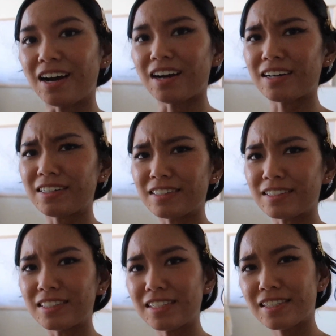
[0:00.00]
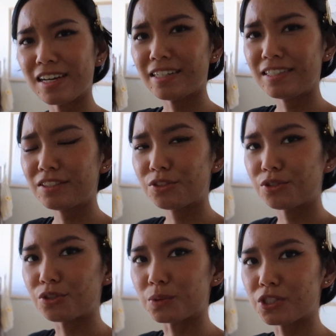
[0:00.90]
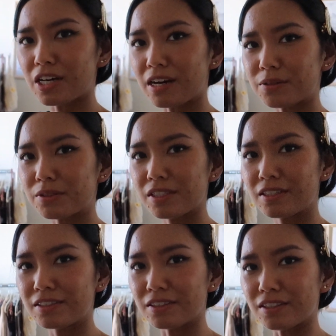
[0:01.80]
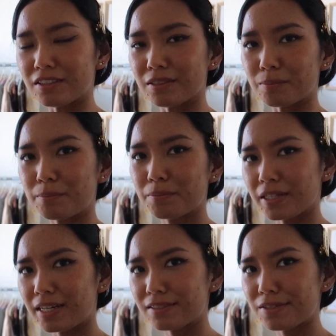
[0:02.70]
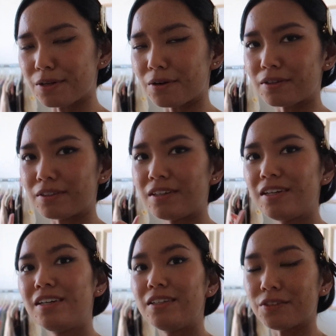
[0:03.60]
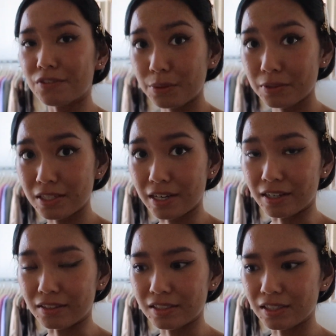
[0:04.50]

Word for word: I decided to switch out the plants on the flower stand.